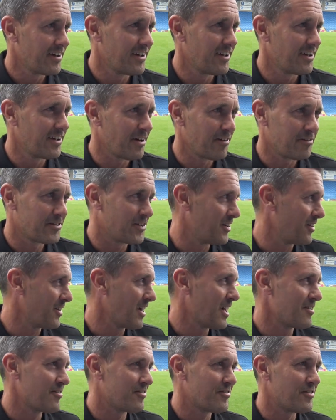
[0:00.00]
after
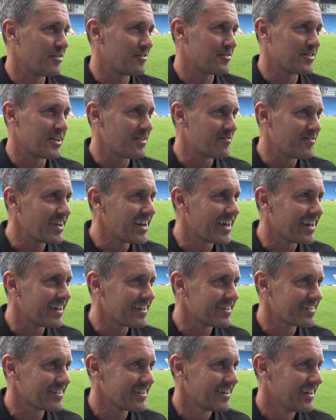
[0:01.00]
like 15
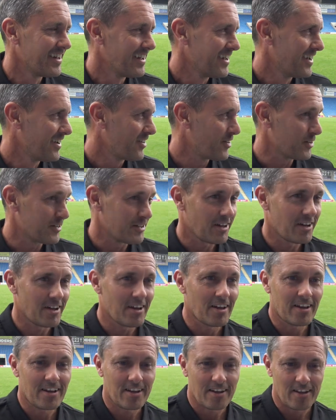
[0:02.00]
minutes, because
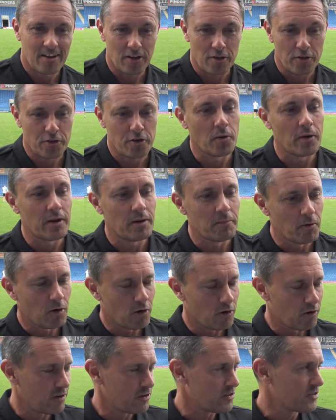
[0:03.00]
you throw in
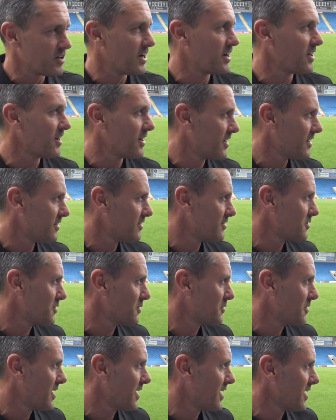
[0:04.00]
more adrenaline
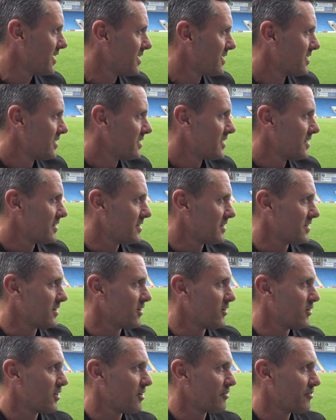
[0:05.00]
into it,
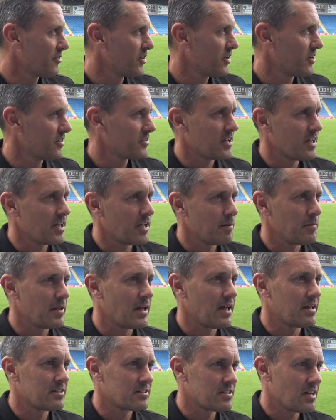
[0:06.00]
that first game,
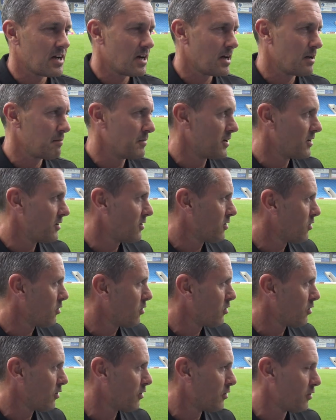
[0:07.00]
the excitement,
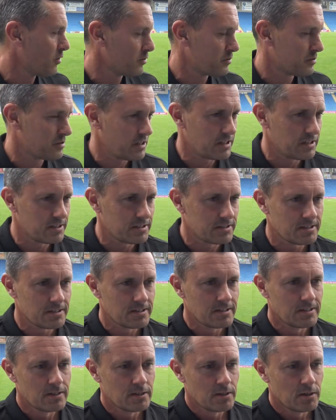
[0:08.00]
all of those things.
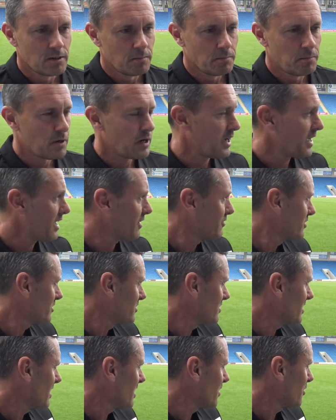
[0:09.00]
But I have to
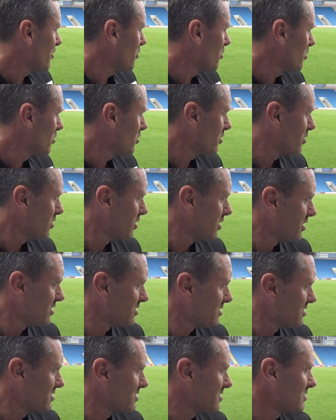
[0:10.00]
say, I thought
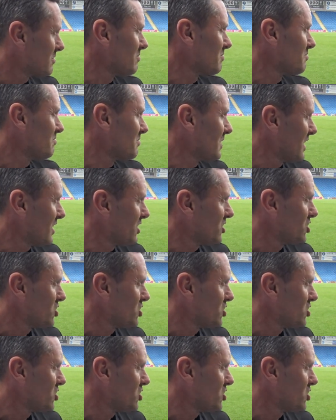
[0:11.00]
in